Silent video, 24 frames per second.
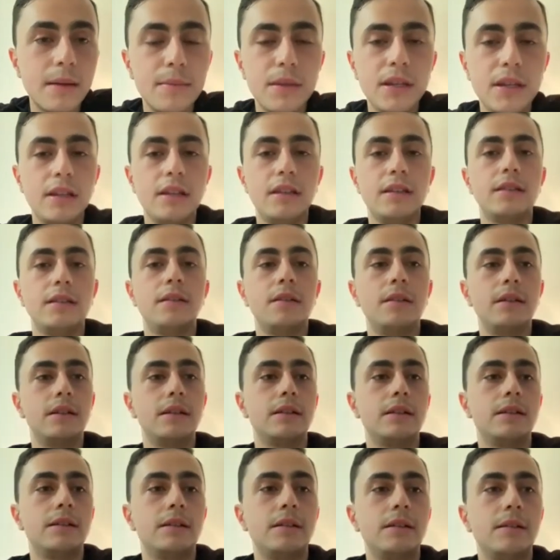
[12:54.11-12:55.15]
I mean,
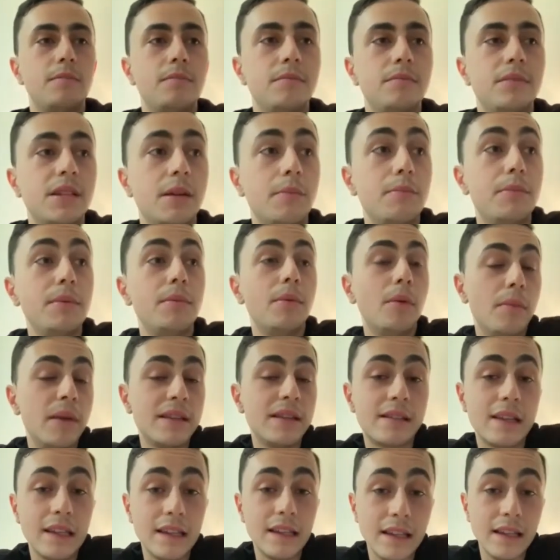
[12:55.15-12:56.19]
some people
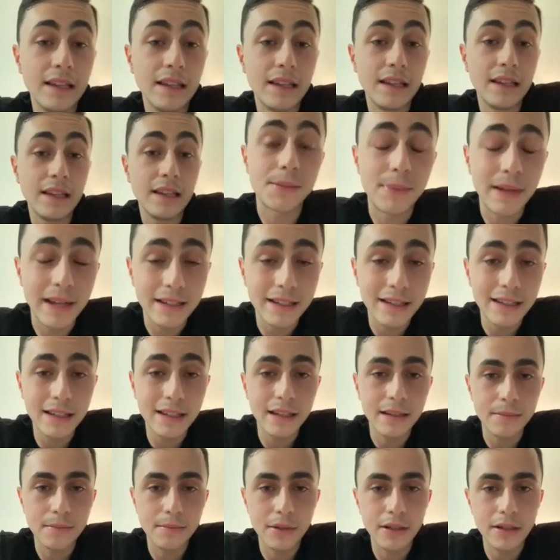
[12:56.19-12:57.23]
may say they didn't expect
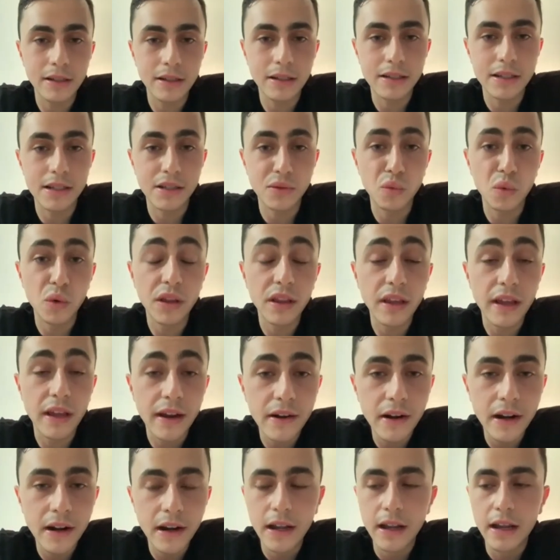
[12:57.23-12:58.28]
it, but listen, we're
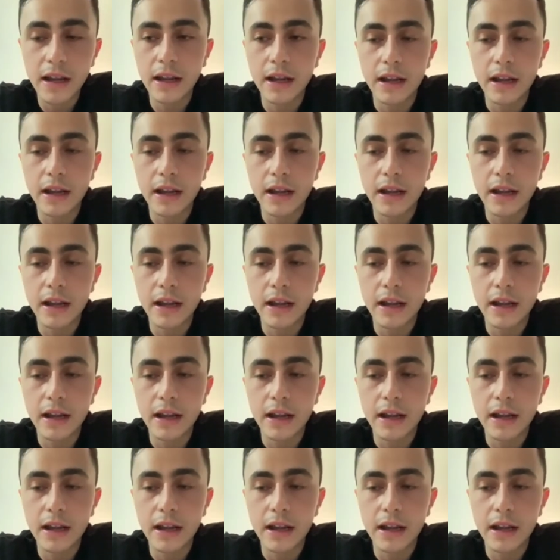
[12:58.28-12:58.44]
there.